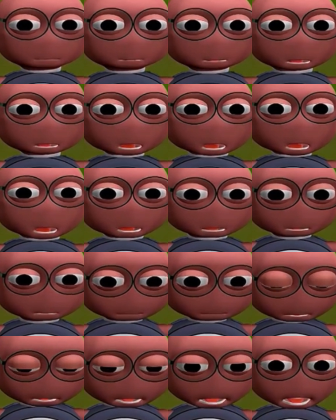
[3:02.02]
to
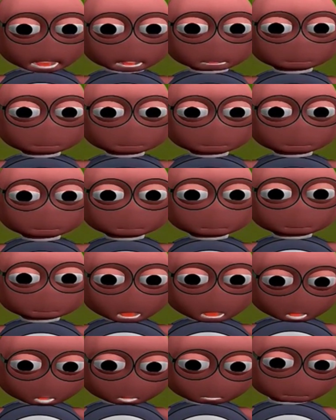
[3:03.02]
protect trees,
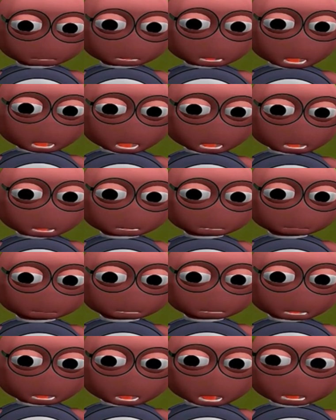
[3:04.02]
and we should also
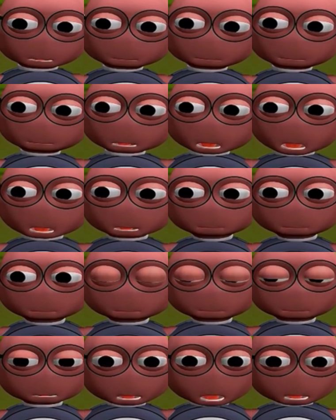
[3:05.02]
try and plant
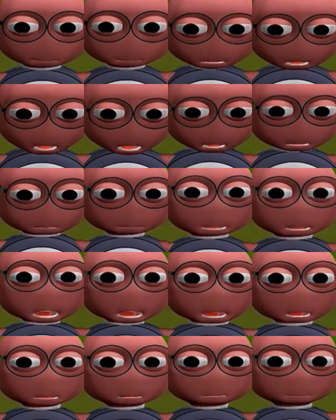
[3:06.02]
as many
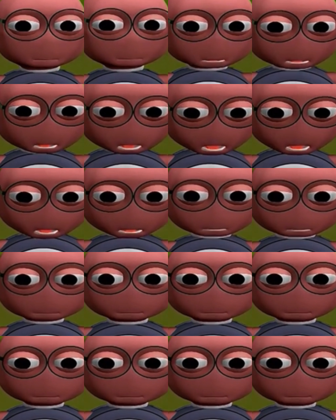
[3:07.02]
trees as we can.